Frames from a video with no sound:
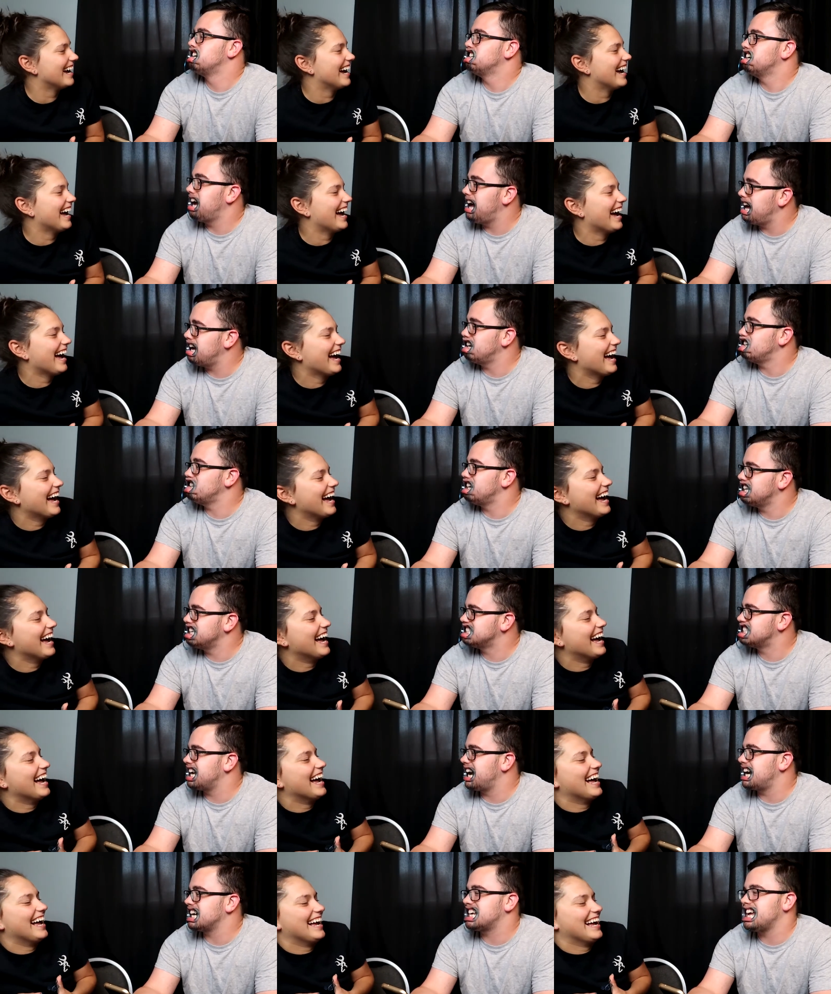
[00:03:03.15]

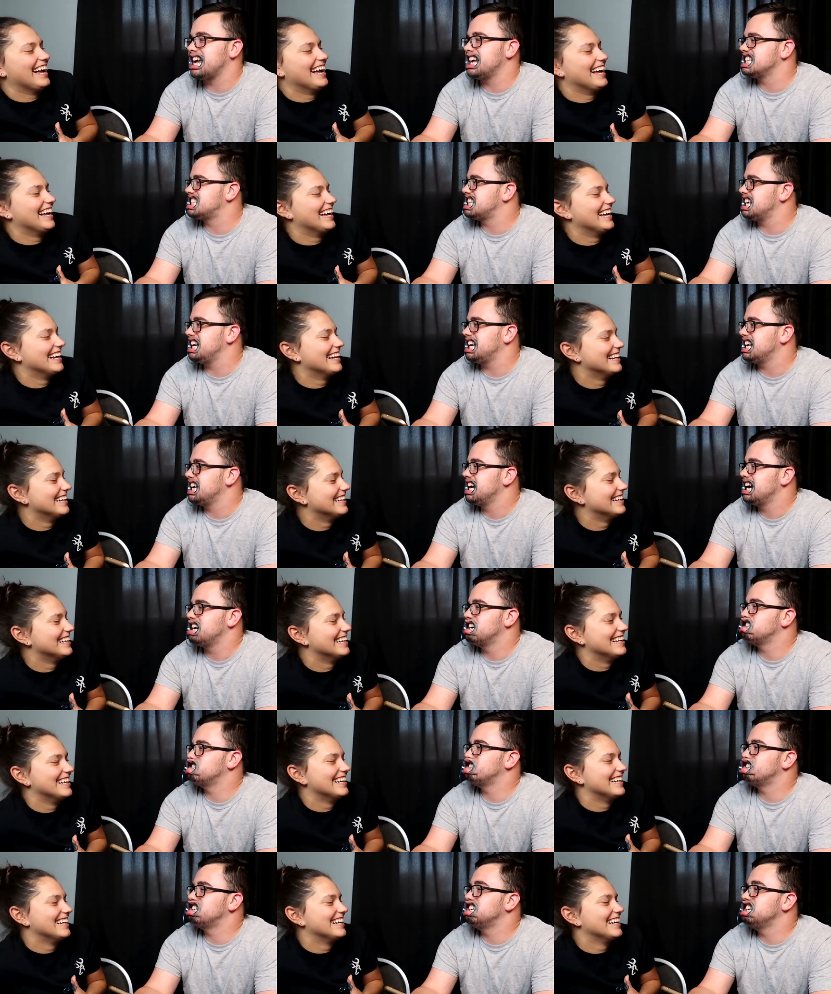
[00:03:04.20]
Speaker 1: I can't say
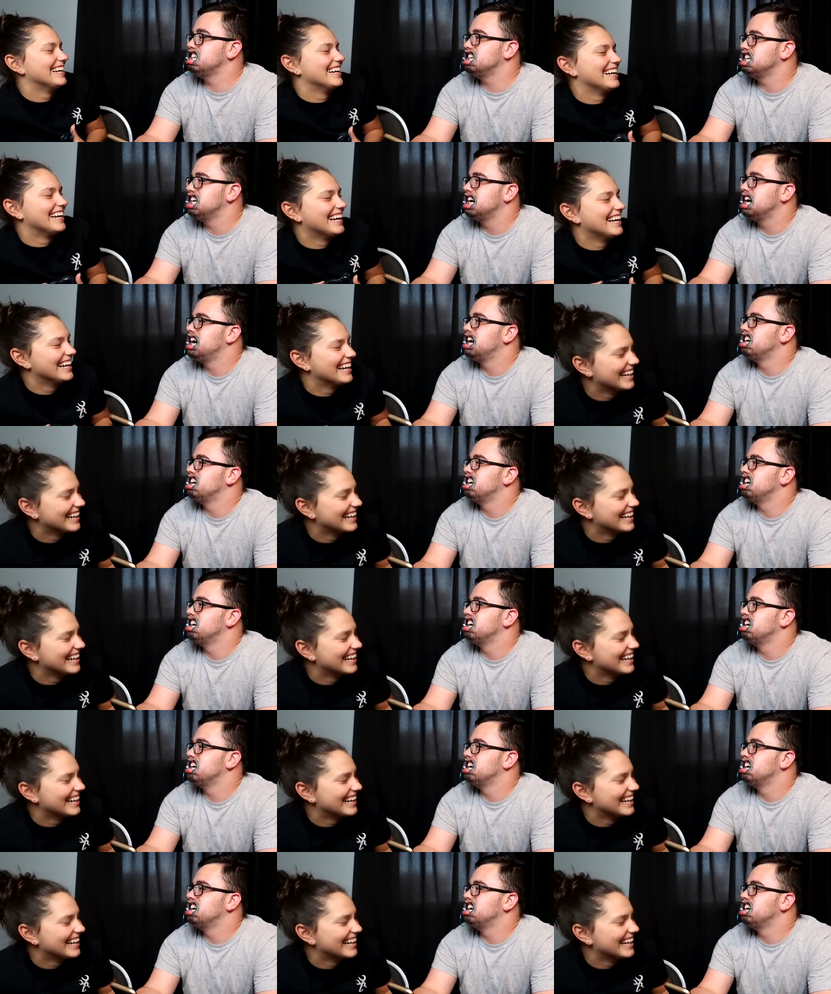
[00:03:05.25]
it.